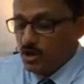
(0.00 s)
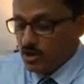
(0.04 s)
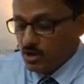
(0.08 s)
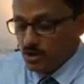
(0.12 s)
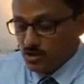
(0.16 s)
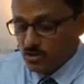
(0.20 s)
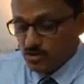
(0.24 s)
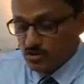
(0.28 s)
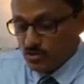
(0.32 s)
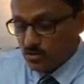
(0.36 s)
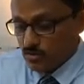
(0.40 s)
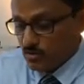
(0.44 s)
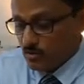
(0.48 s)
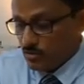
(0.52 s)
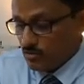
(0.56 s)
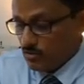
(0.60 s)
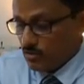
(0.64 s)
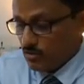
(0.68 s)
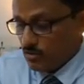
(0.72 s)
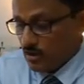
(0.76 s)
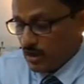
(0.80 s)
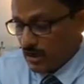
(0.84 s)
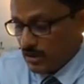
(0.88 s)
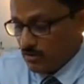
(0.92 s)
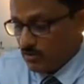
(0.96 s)

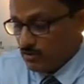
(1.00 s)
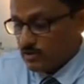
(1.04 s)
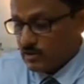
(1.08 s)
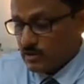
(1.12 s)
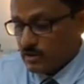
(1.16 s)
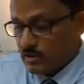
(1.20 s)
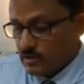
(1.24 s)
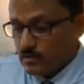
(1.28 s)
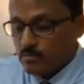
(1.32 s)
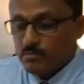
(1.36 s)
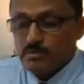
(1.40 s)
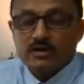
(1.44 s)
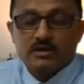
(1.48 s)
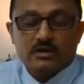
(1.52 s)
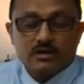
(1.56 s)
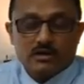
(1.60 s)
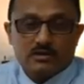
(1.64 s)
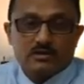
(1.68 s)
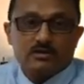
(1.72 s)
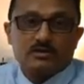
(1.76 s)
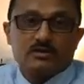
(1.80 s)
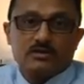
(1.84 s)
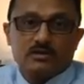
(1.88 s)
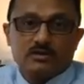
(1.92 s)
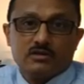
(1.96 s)
So I was a little bit
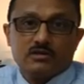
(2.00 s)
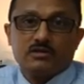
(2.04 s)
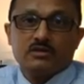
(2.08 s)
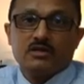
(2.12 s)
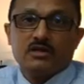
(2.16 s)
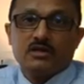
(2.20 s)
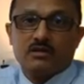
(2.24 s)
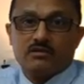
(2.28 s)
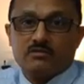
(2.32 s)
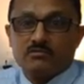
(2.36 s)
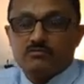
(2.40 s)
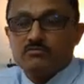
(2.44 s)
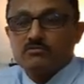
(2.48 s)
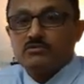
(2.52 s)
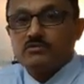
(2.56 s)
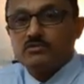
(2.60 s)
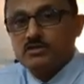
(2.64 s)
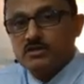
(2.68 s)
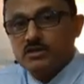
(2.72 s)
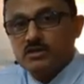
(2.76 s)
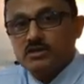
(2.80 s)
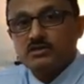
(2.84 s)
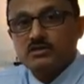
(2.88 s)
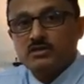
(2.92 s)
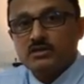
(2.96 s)
concerned that
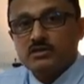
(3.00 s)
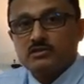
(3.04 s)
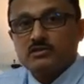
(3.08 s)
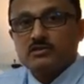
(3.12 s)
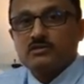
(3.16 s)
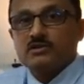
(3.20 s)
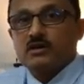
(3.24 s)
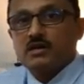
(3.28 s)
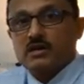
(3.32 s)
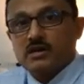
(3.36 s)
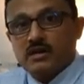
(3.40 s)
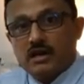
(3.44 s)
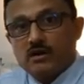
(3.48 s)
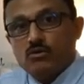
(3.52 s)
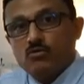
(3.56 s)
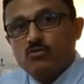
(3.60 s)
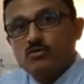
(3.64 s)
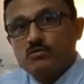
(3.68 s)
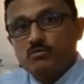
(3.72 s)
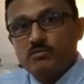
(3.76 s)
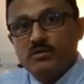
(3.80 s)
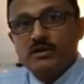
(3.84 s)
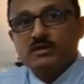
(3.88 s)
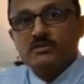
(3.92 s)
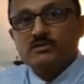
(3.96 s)
since it's a
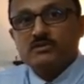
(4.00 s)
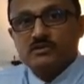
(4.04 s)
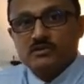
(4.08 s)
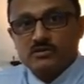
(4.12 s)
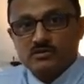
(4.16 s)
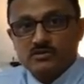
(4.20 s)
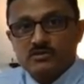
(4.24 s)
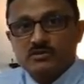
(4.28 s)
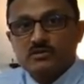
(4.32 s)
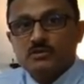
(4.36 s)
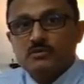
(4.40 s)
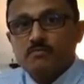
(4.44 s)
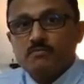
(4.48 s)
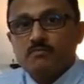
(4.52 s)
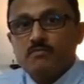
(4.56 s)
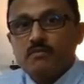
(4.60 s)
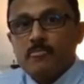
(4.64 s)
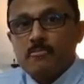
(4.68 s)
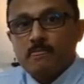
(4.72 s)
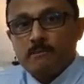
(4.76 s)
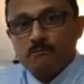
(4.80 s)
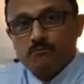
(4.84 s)
cloud-based system,